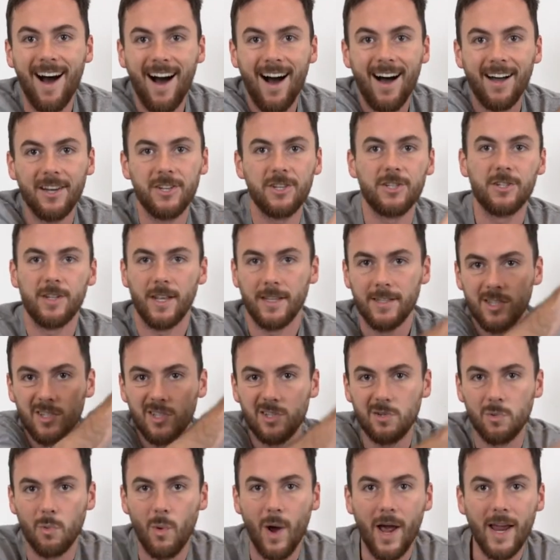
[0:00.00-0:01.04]
arch, that
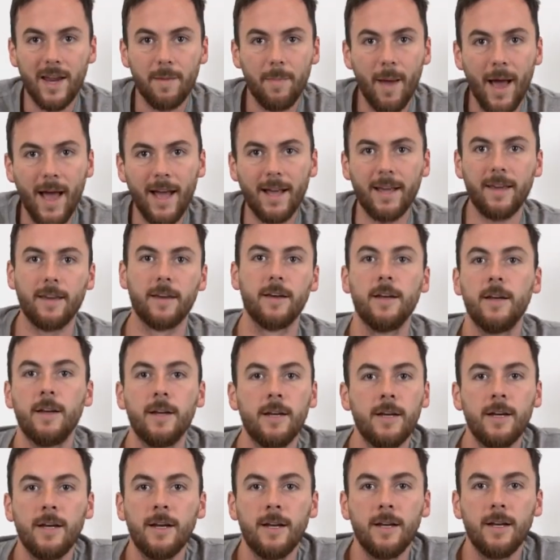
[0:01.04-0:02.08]
sway back?
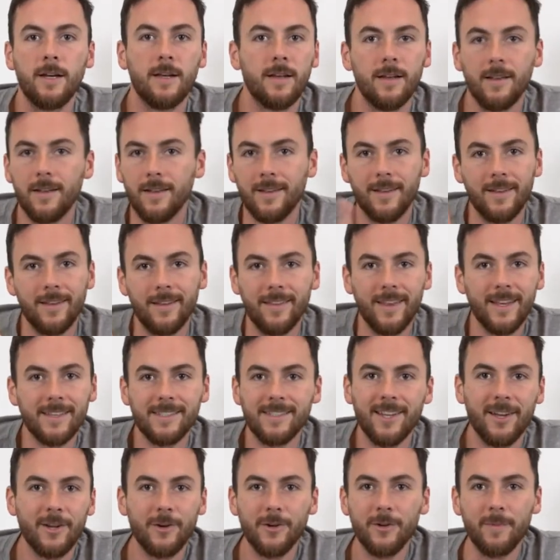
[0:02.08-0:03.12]
That's
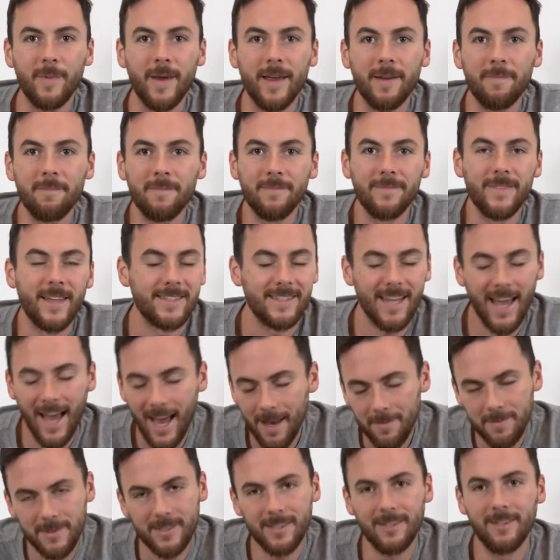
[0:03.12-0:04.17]
no good, man. That's
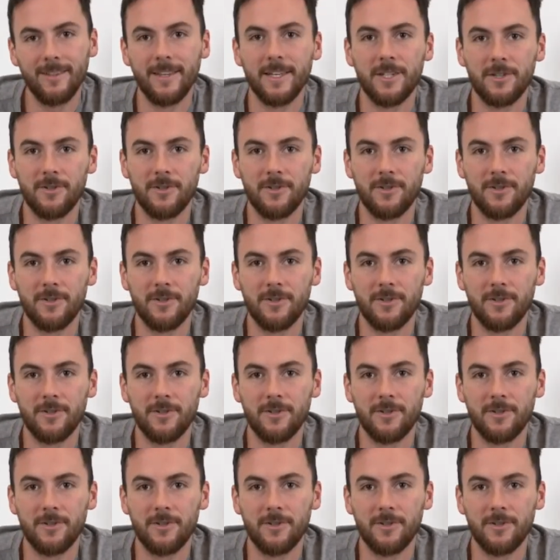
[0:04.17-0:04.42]
absolutely